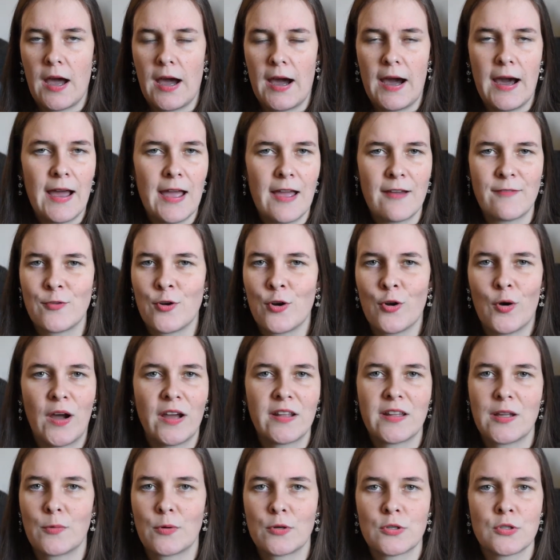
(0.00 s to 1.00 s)
I have no
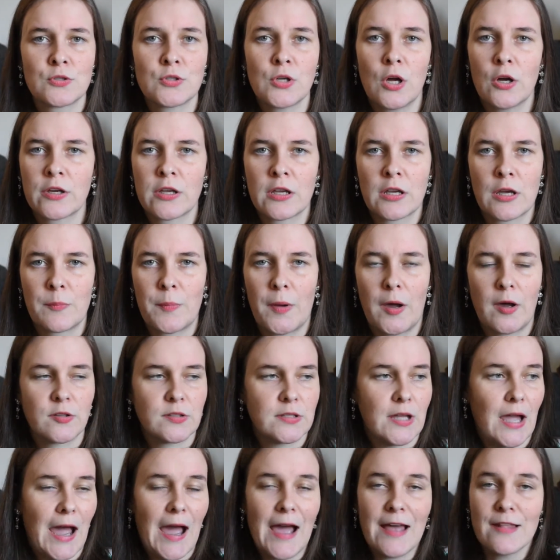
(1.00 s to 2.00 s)
idea what we're talking about.
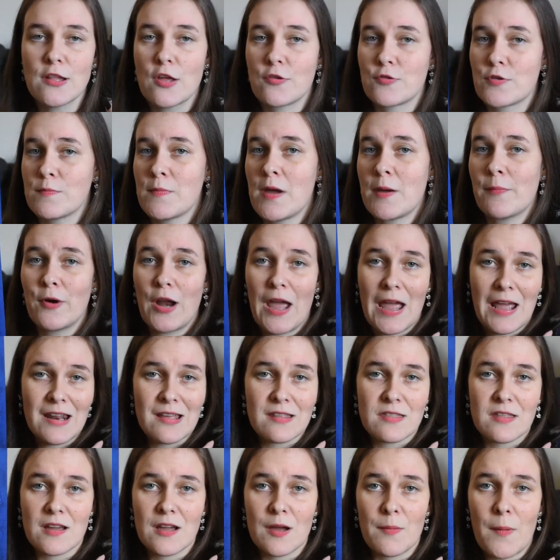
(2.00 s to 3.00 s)
I don't remember
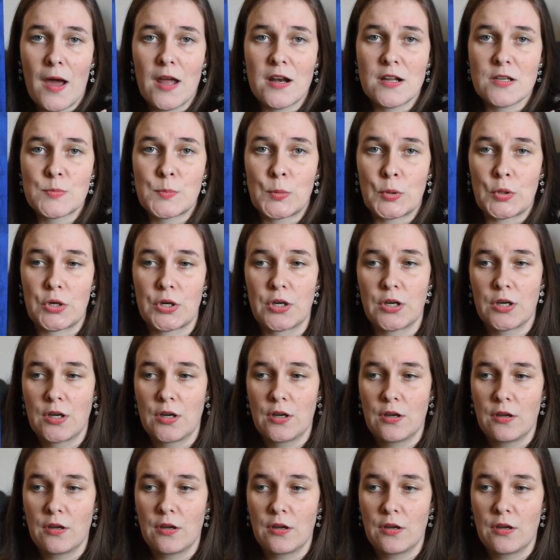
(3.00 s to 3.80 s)
anything about this book.